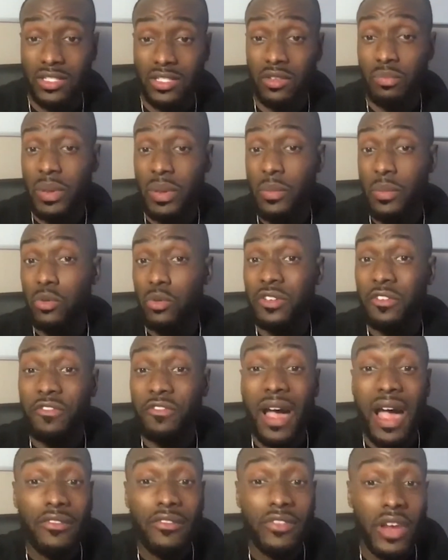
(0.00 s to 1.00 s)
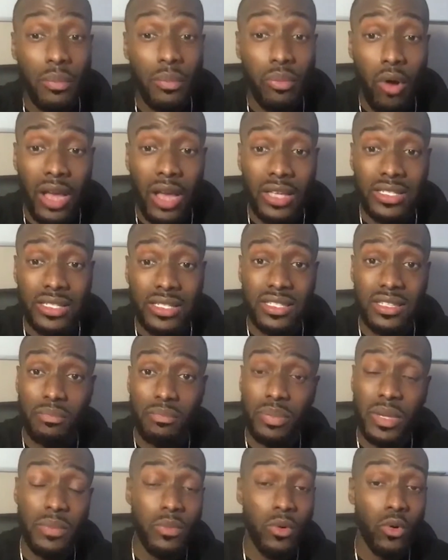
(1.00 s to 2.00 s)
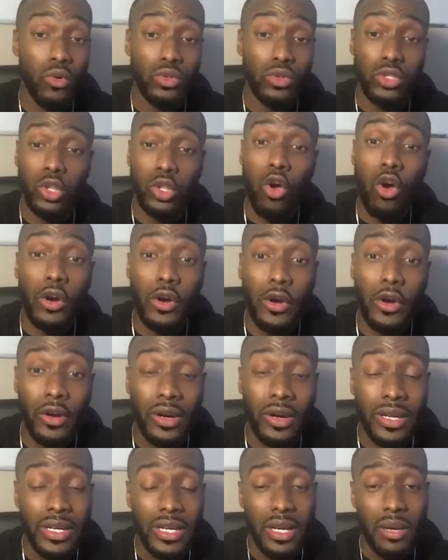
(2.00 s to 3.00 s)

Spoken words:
Some people it was a 5 year process. Some people it was longer.